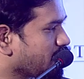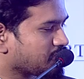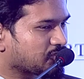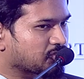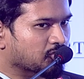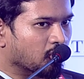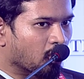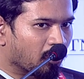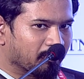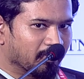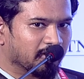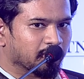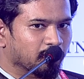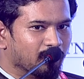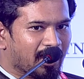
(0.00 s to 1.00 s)
is dropping
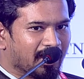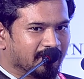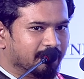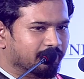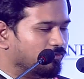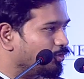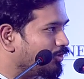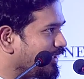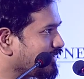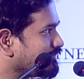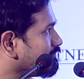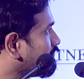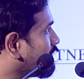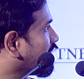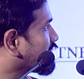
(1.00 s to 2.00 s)
due to active cooling,
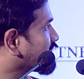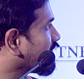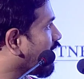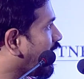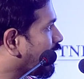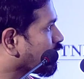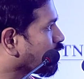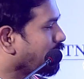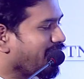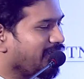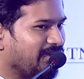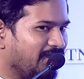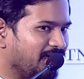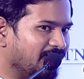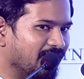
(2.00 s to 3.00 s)
but it's still hard to
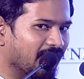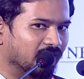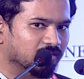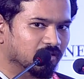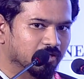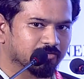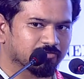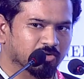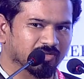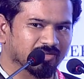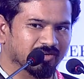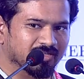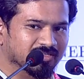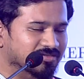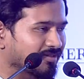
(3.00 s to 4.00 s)
maintain it at 34
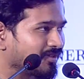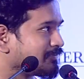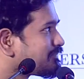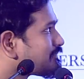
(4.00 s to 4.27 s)
degrees there.